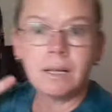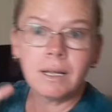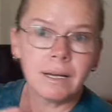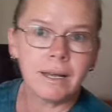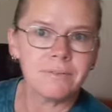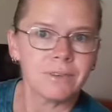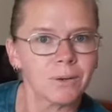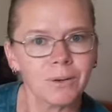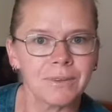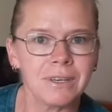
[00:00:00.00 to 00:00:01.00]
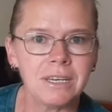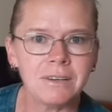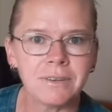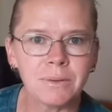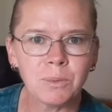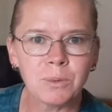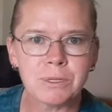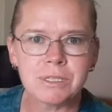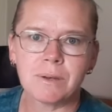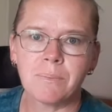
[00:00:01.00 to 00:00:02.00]
and I have not got the year in the
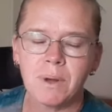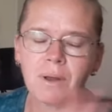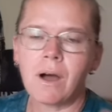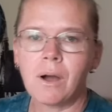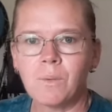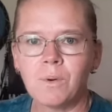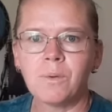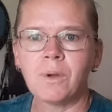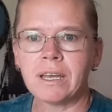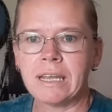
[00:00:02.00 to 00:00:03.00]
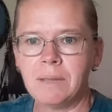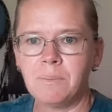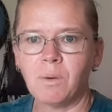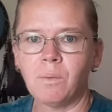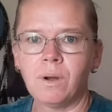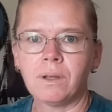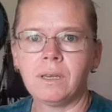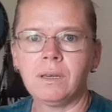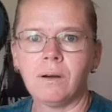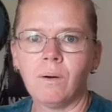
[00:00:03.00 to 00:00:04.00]
woods, but I will keep
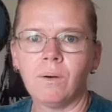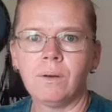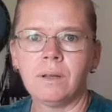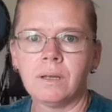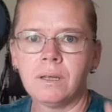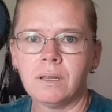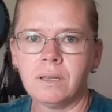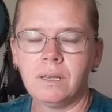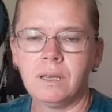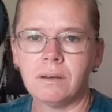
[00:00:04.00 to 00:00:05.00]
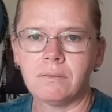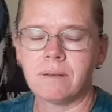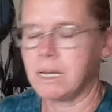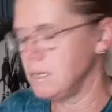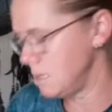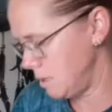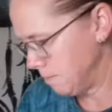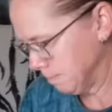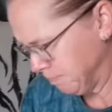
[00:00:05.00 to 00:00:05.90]
working on the reindeer.